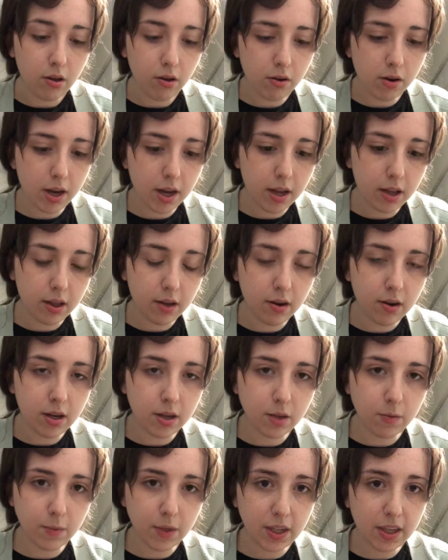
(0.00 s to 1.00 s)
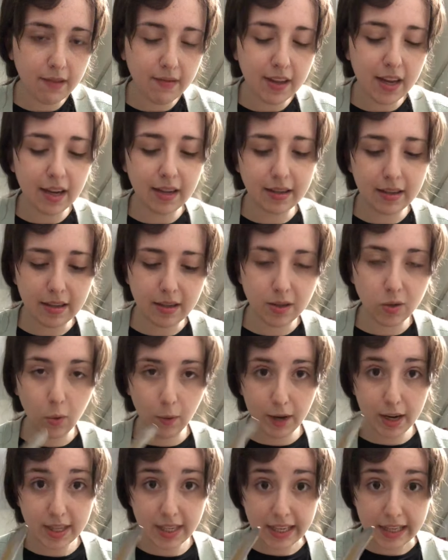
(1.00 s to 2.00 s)
Great, and there it is, and we saved the excess. So
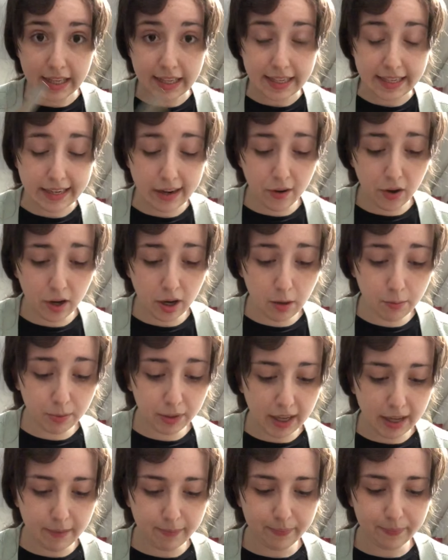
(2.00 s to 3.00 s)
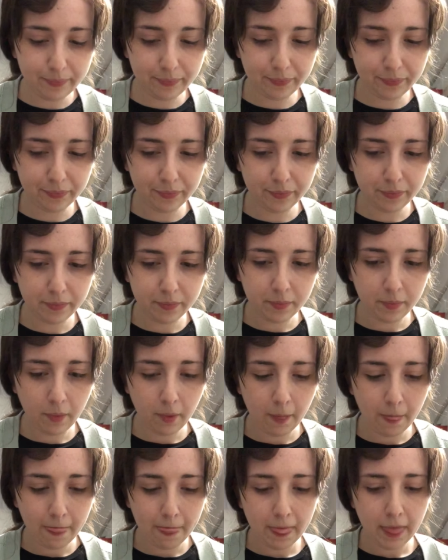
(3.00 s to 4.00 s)
I'm going to set this down on our plate.
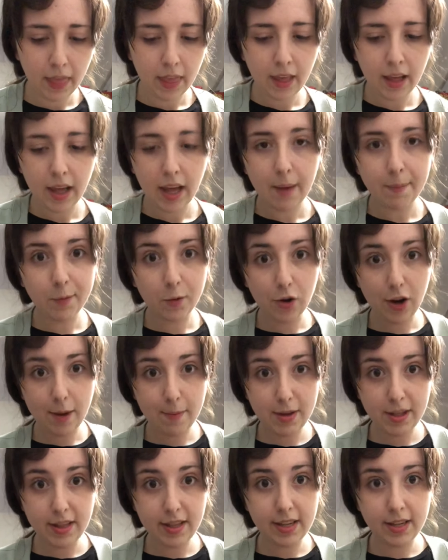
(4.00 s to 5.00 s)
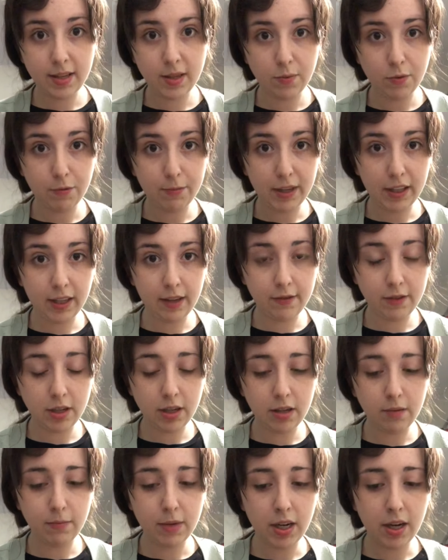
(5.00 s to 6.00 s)
I'm grabbing this with my left
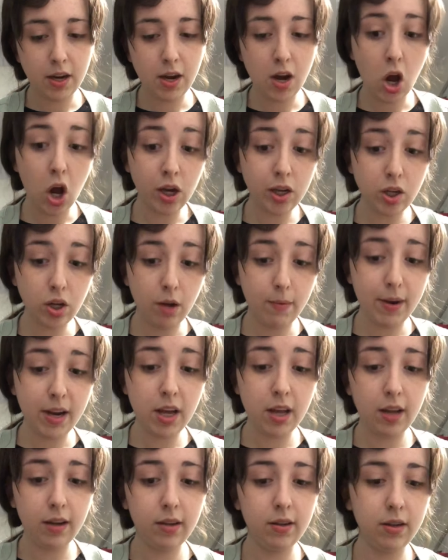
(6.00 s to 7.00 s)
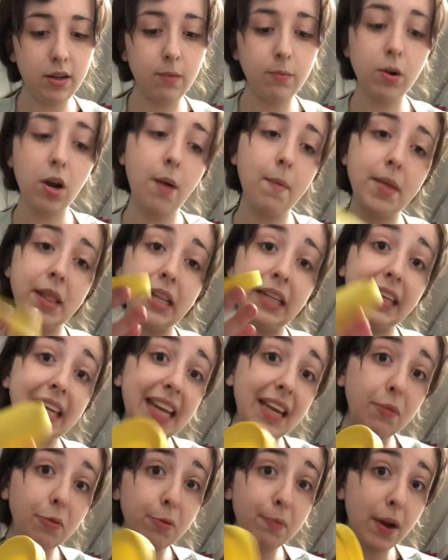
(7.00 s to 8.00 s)
hand, my non-dominant. I'm grabbing the
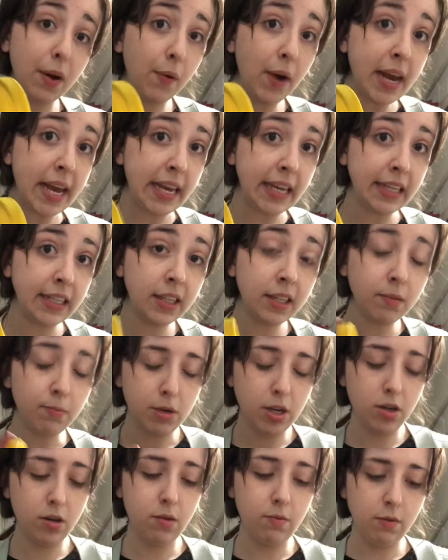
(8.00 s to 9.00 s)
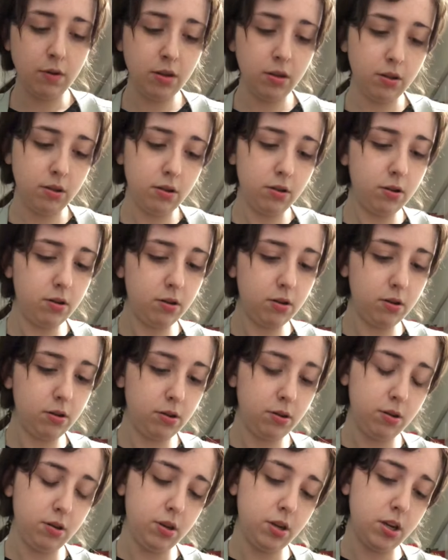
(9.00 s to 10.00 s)
lid with my right hand, my dominant.
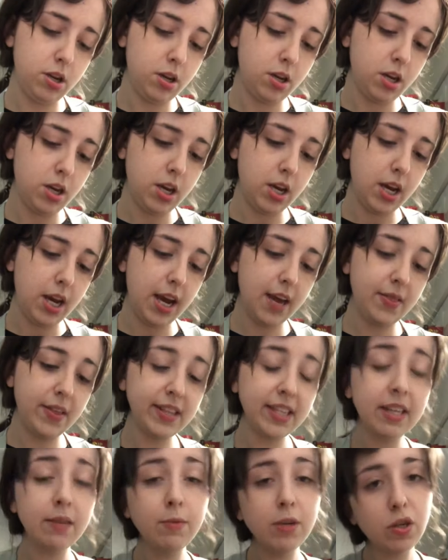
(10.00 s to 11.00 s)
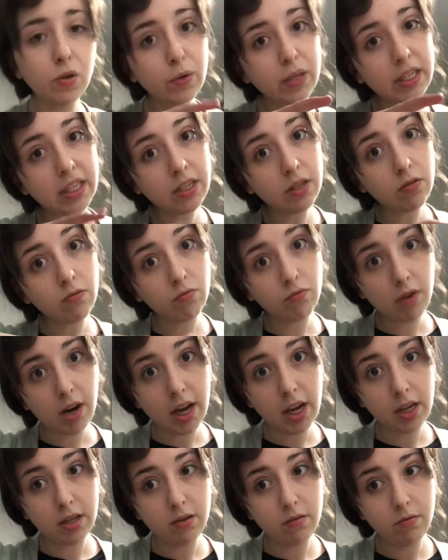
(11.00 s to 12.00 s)
And this time we twist to the
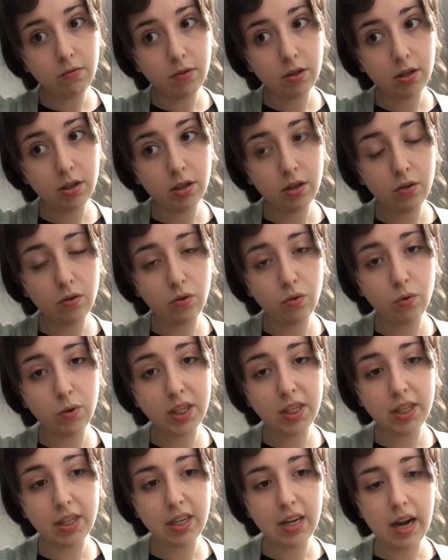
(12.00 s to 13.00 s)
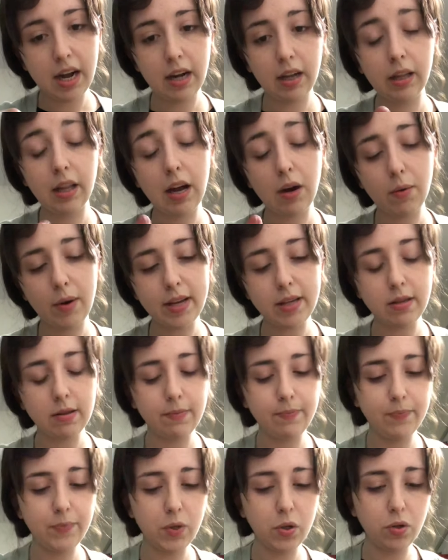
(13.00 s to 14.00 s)
right. We're gonna twist it clockwise.
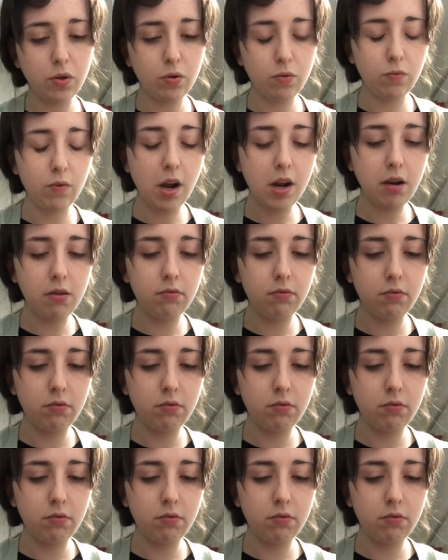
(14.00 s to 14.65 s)
So to the right.